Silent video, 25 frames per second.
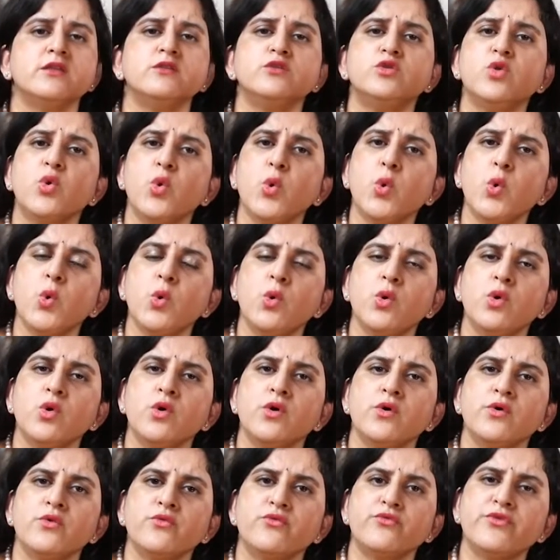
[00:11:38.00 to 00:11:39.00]
Though
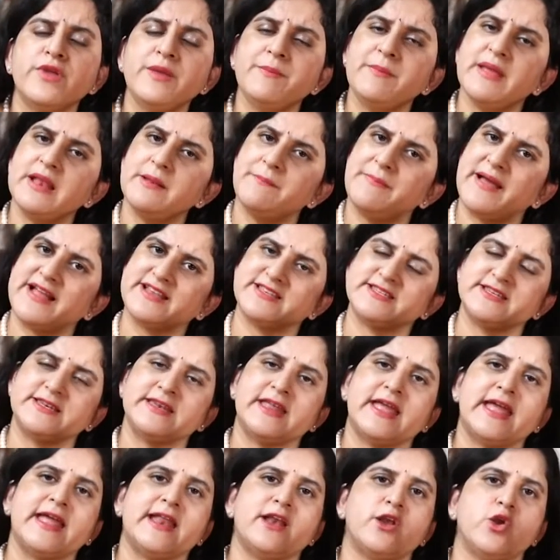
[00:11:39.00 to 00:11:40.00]
female
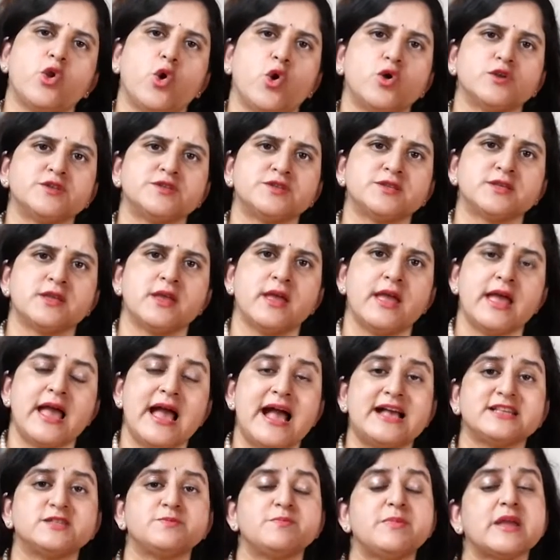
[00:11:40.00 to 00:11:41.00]
pattern hair loss
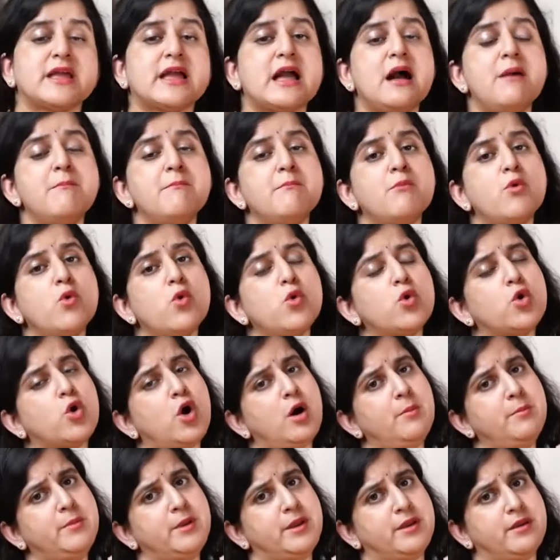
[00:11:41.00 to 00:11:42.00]
has become more
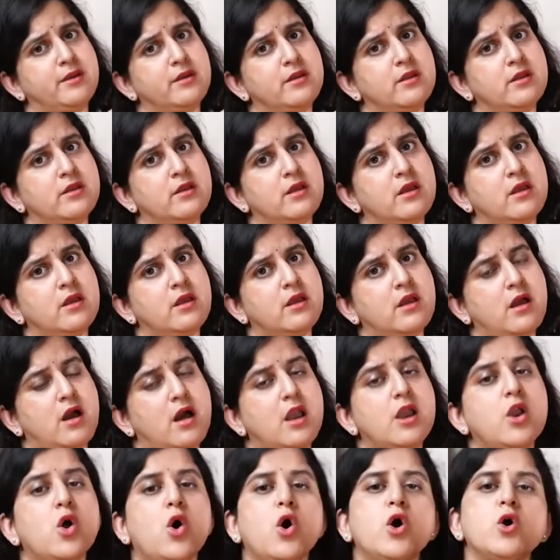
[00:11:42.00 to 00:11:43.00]
common,
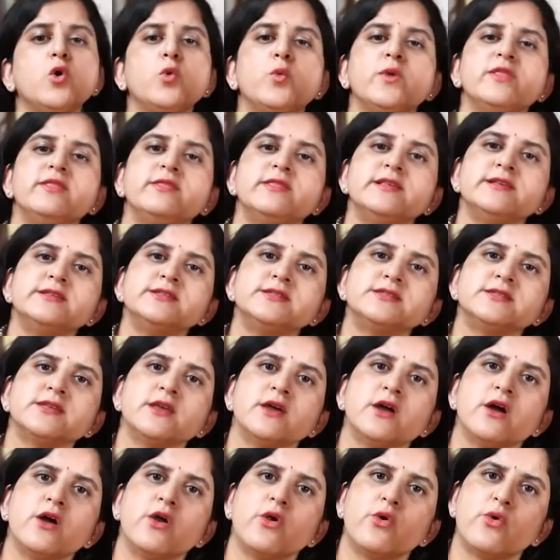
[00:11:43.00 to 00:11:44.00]
along with this
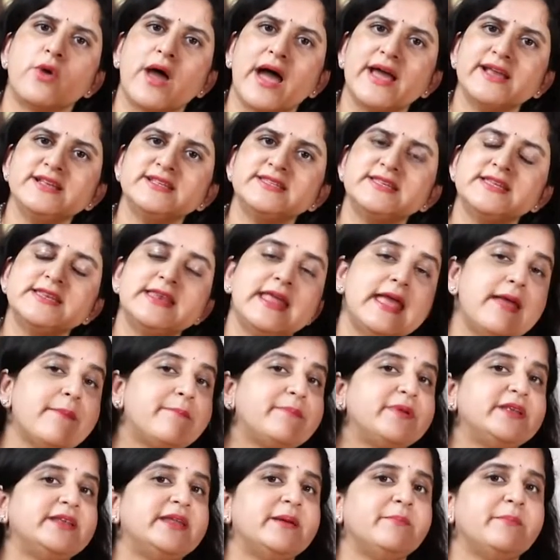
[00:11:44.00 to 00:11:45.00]
rise in
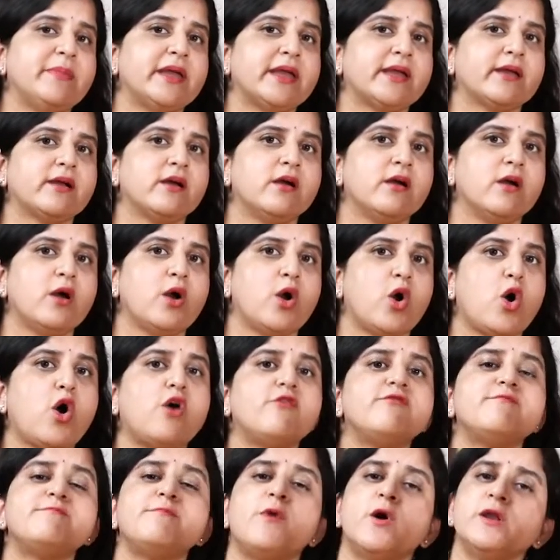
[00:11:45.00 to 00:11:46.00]
epidemic
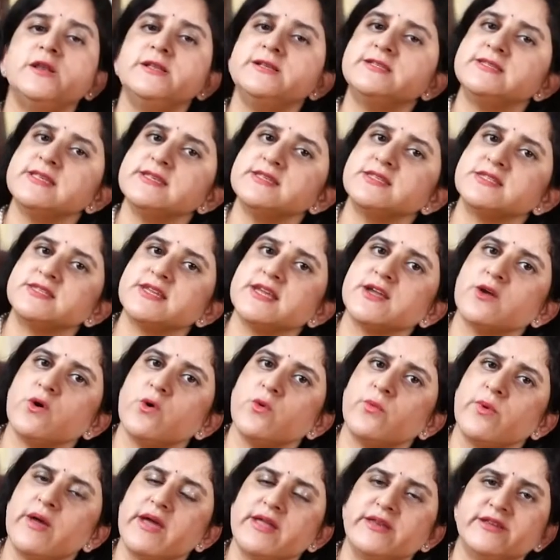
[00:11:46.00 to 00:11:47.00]
of polycystic
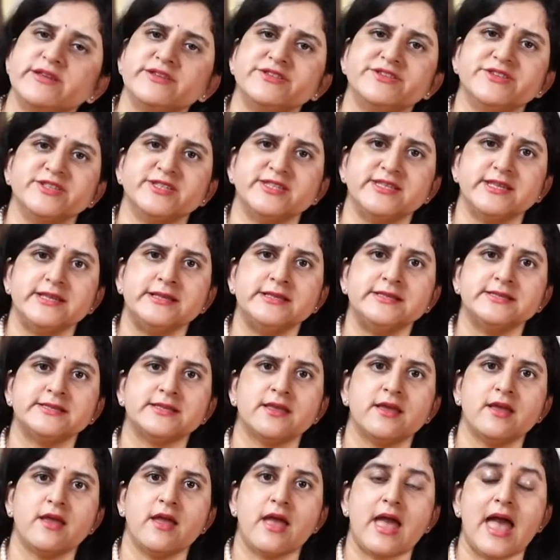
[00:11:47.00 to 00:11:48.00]
ovarian
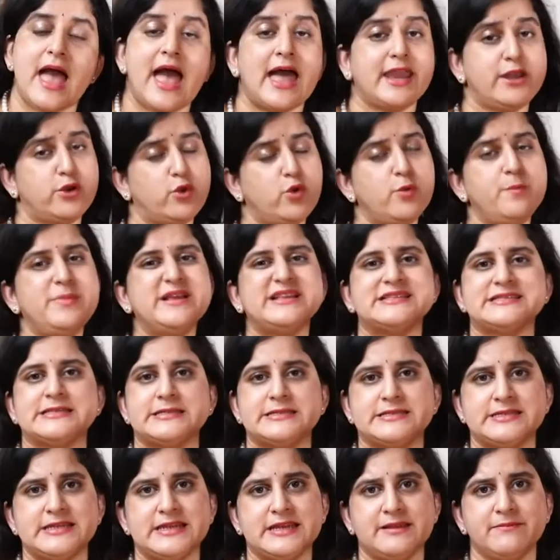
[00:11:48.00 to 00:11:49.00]
disease and
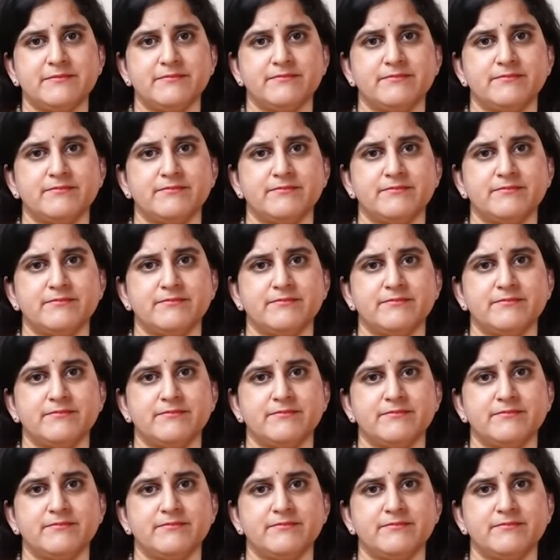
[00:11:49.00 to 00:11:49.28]
obesity.